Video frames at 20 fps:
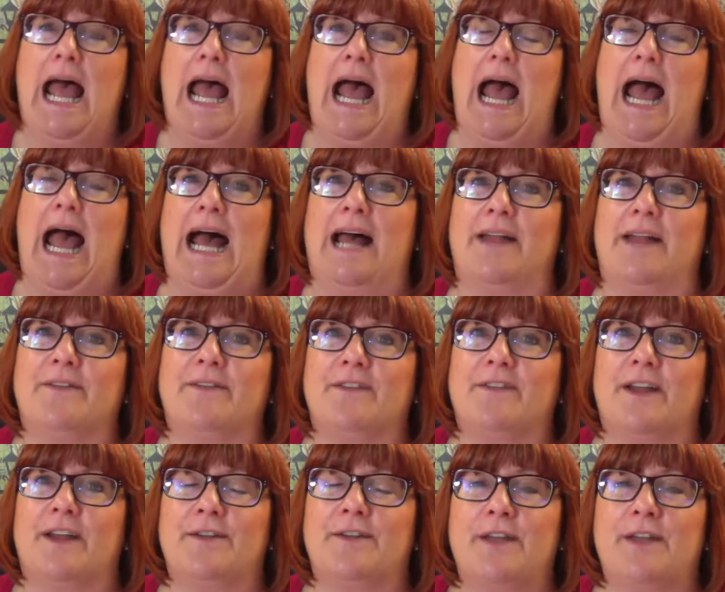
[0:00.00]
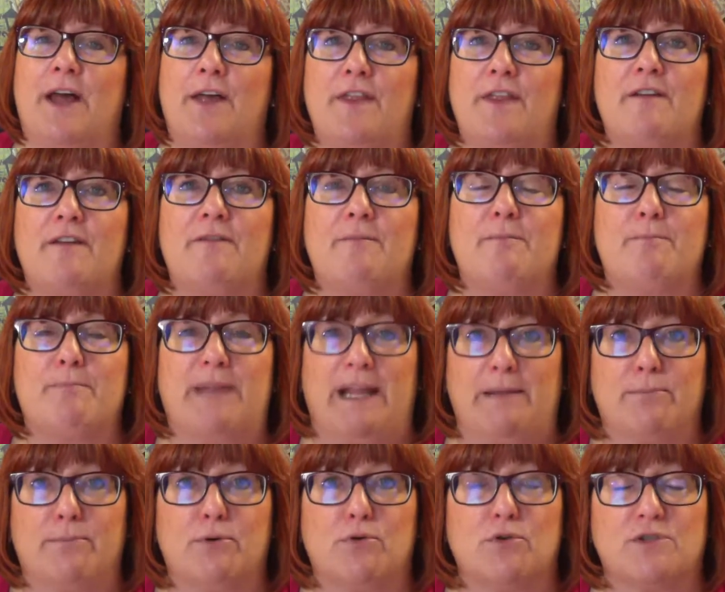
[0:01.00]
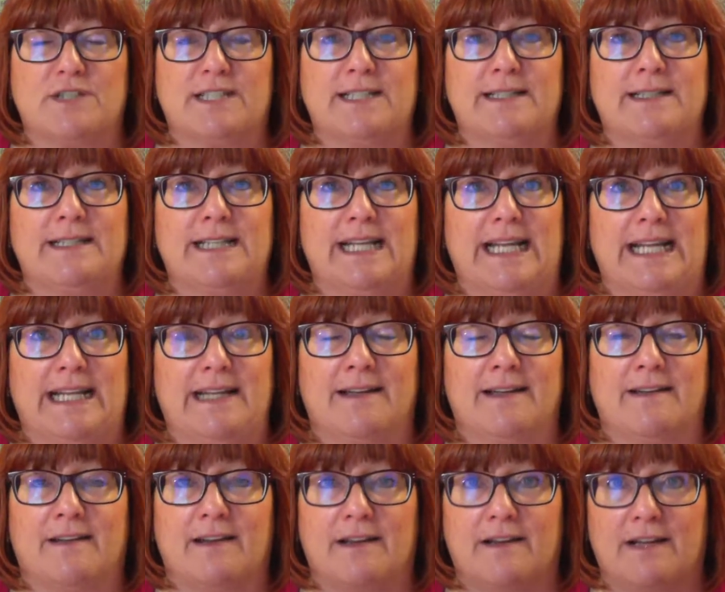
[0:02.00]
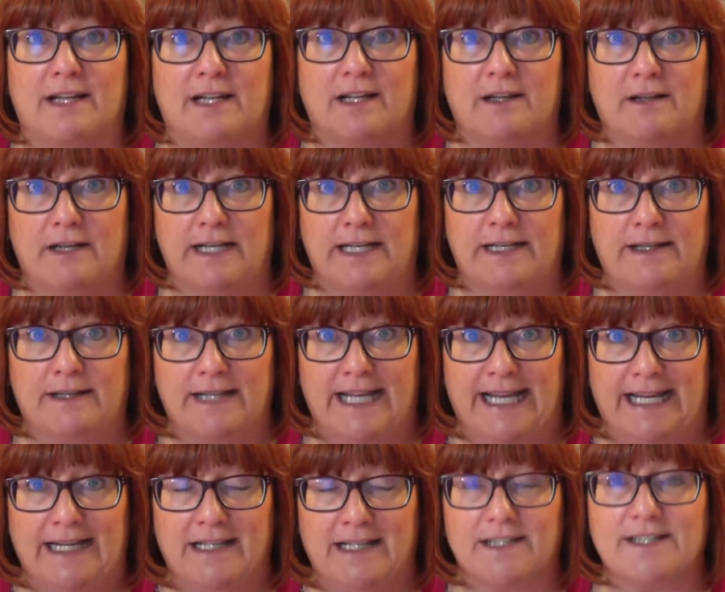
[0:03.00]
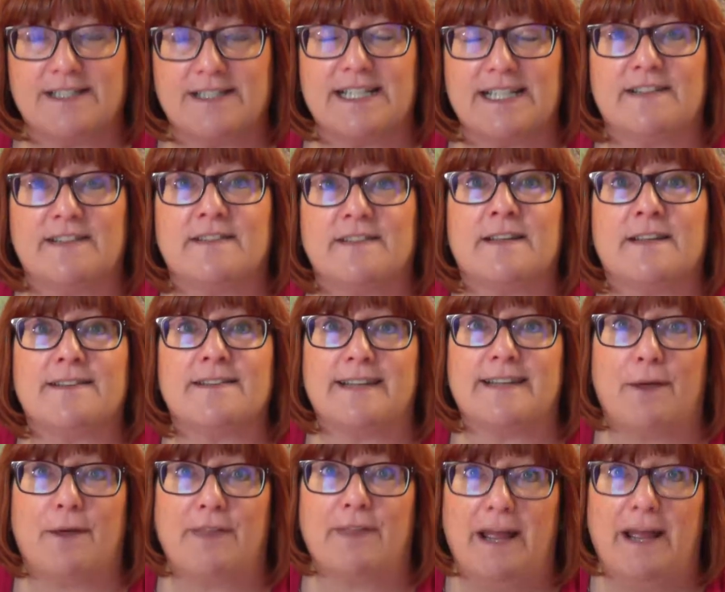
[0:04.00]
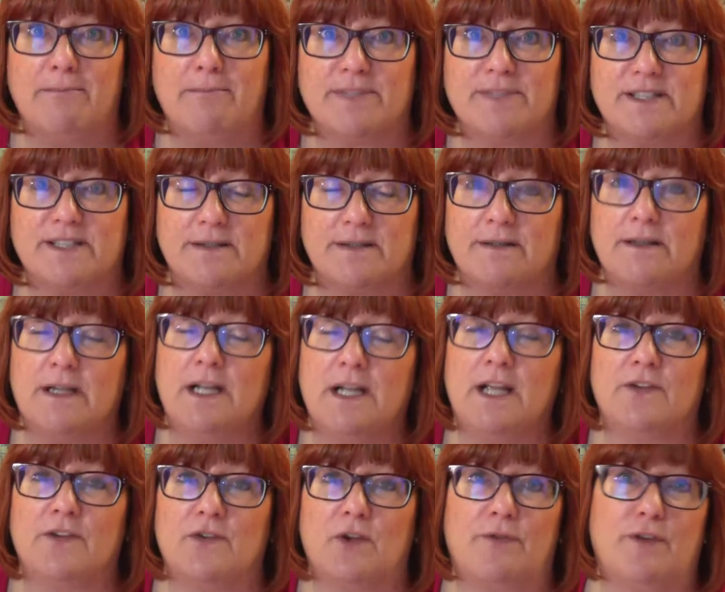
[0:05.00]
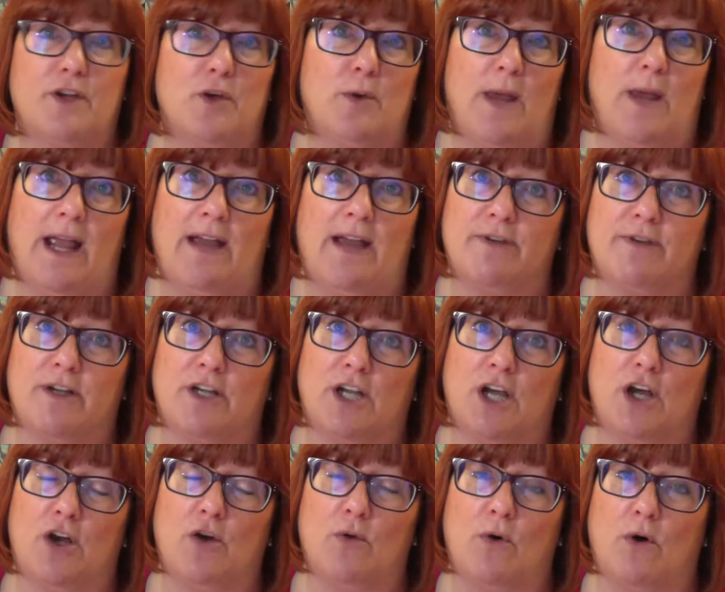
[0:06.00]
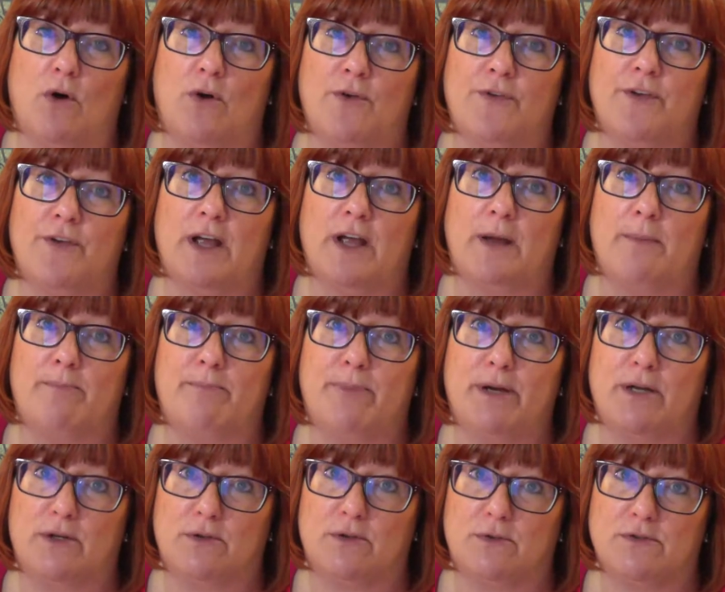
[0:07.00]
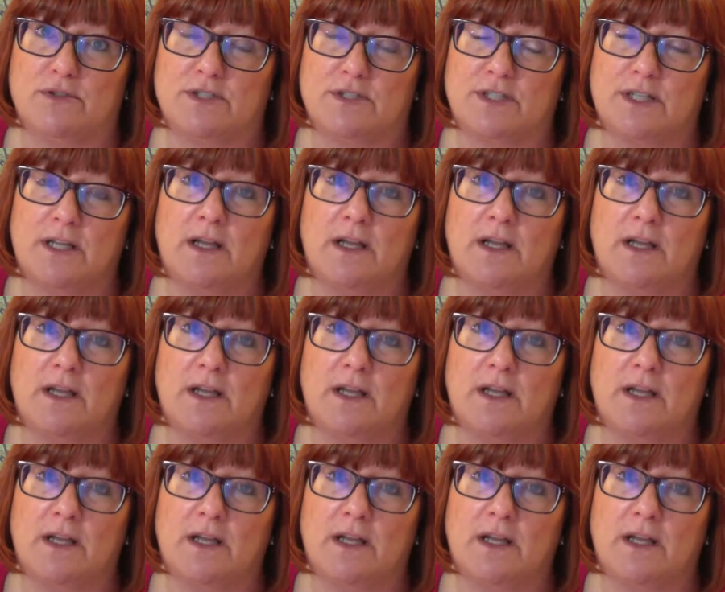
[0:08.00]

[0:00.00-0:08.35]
And another big port in England is Southampton. So if you ever go on a boat